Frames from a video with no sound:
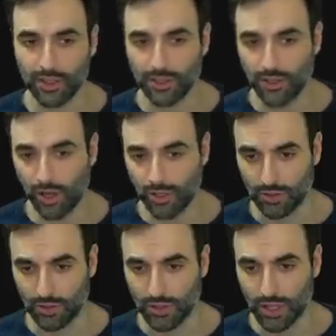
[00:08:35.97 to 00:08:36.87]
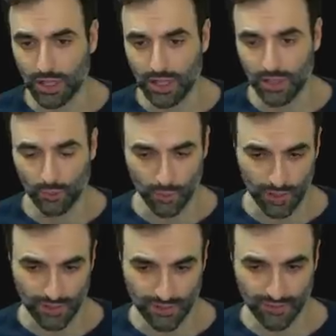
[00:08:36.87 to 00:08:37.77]
the dollar
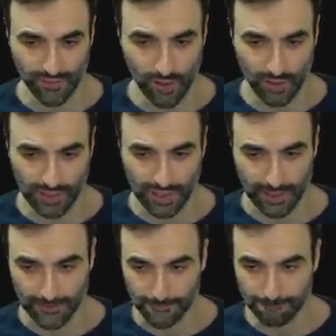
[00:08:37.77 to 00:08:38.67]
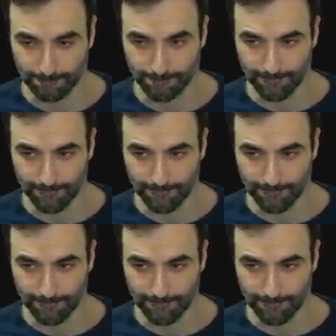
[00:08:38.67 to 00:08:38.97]
was falling.